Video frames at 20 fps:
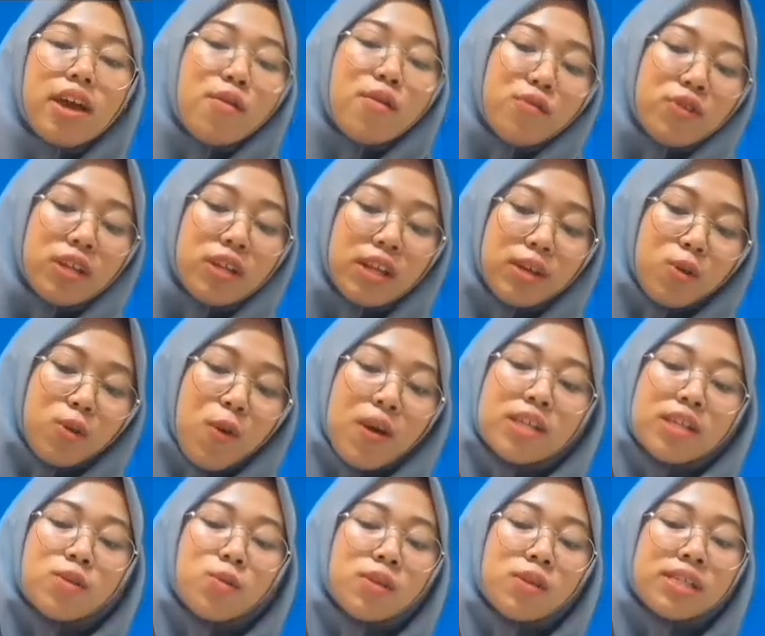every
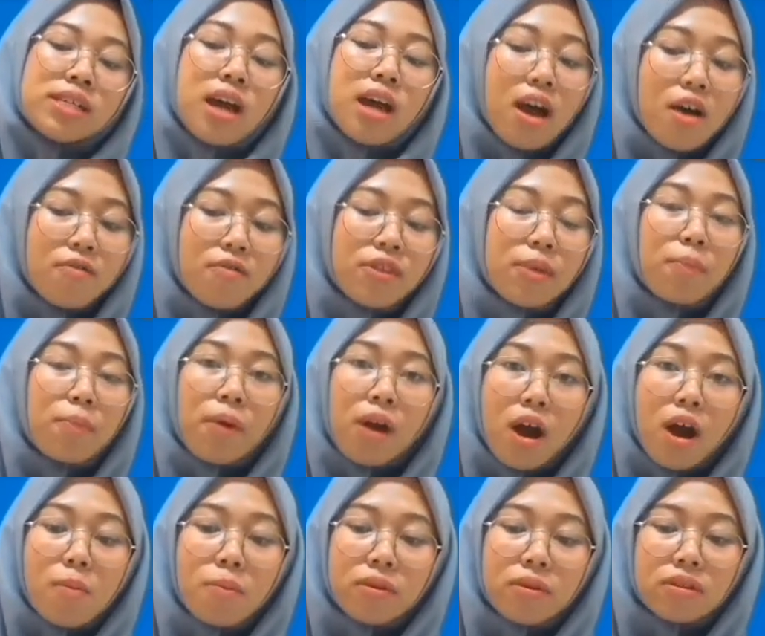language which have the
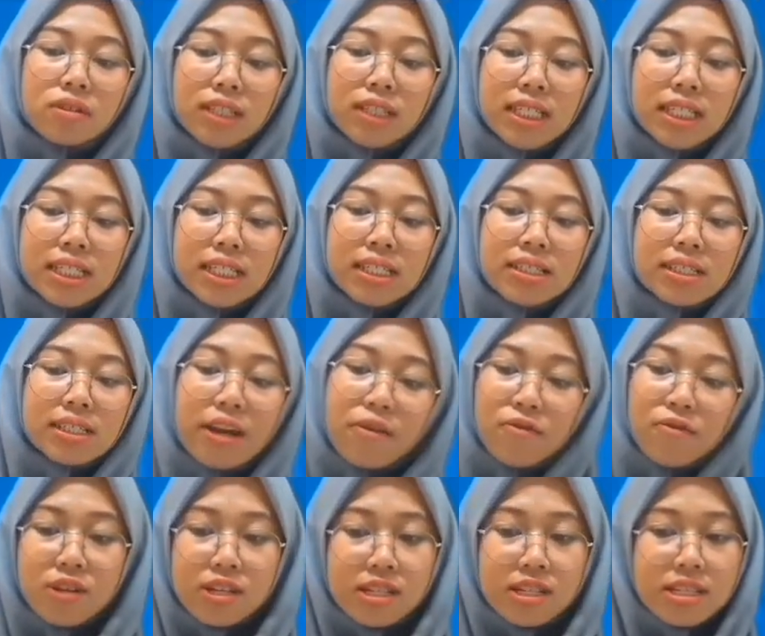properly
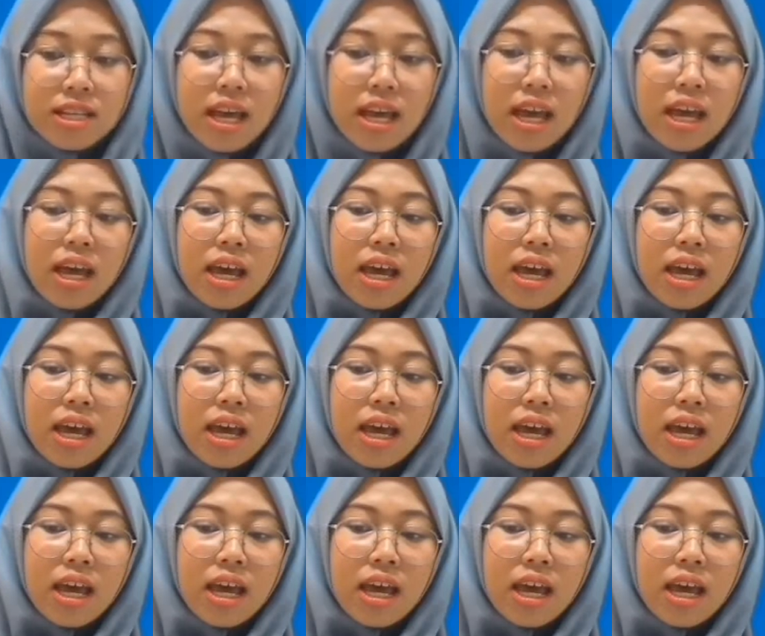reference.